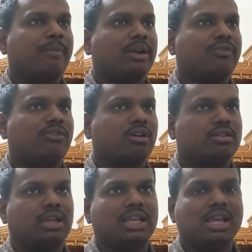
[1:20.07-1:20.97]
but
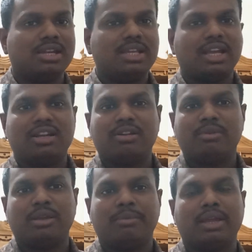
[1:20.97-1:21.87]
for the NDA
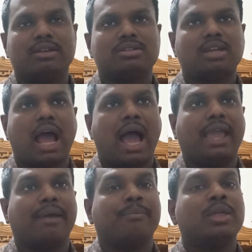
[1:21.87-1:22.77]
agreement
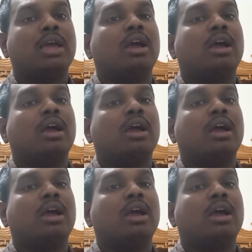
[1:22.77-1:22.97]
I am